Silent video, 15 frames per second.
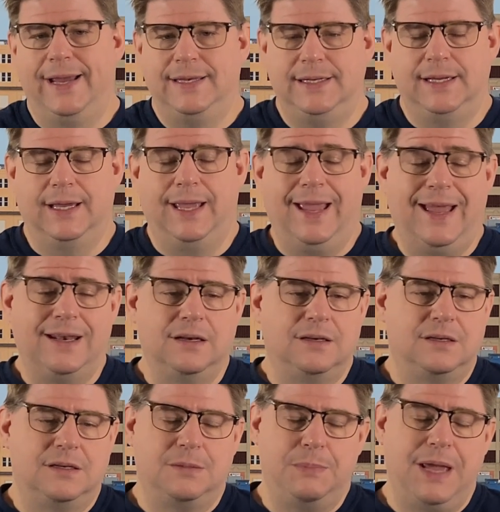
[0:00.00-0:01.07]
idea. And
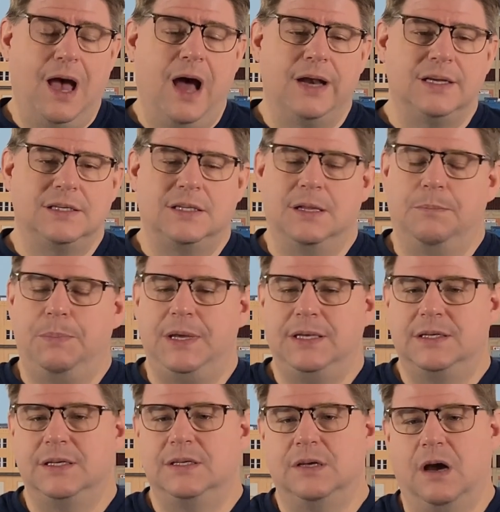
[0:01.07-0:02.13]
to be honest, the
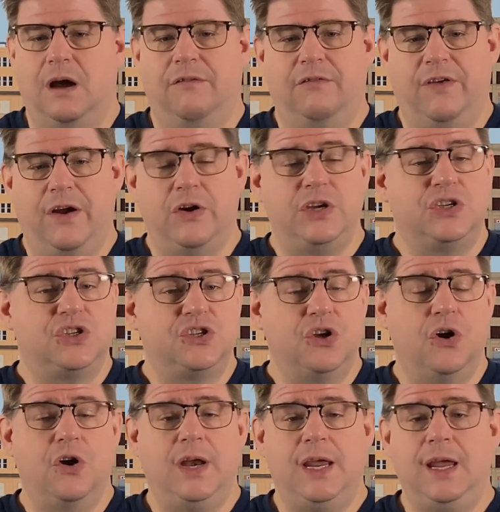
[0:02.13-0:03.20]
pieces are very
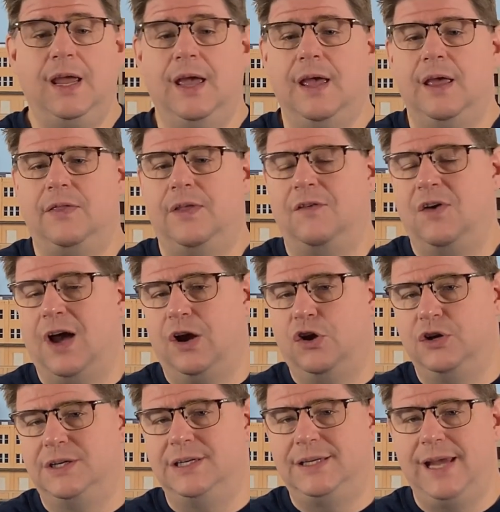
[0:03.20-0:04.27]
sturdy. They've got
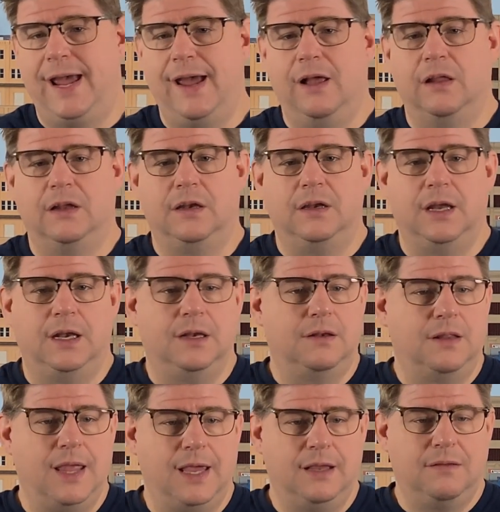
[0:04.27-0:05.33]
good detail,
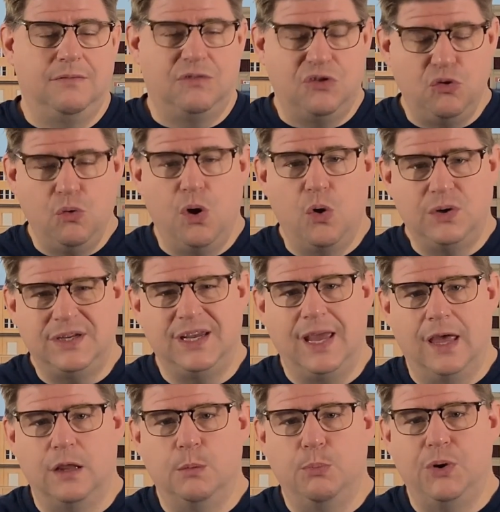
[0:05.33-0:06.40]
and they do go
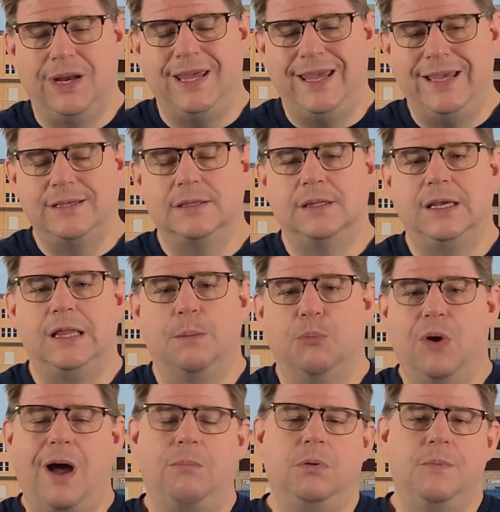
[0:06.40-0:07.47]
together pretty easily. The
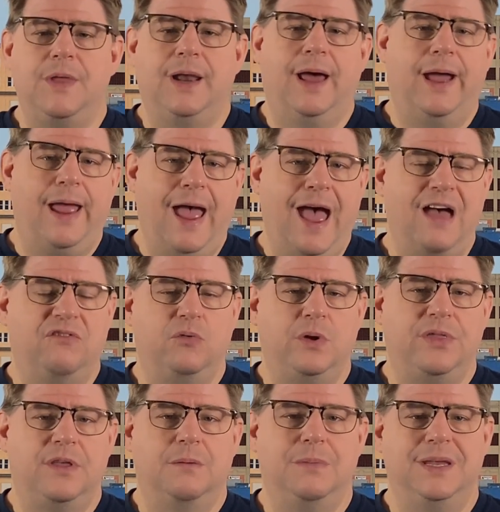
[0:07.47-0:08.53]
problem that I have
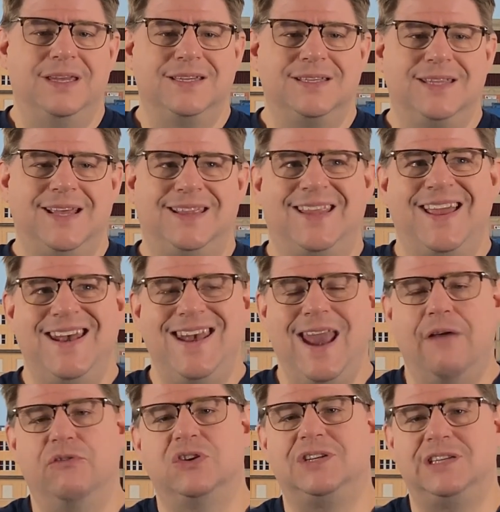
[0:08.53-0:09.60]
with them is that they
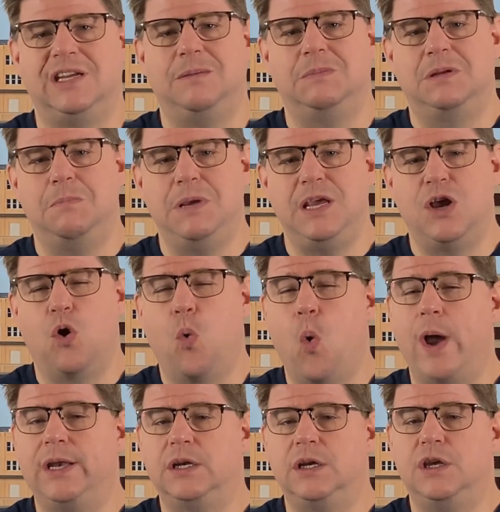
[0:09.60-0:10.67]
never seem to be
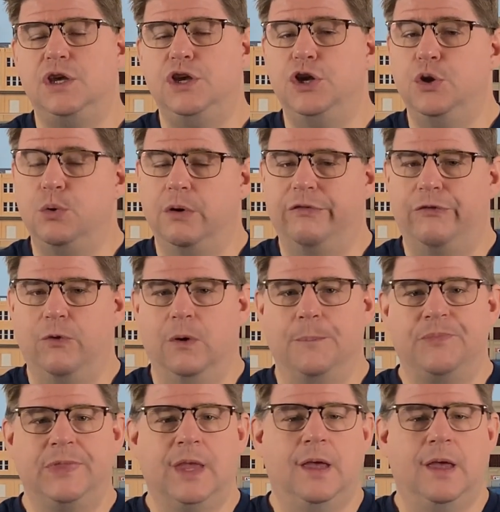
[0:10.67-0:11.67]
quite uniform.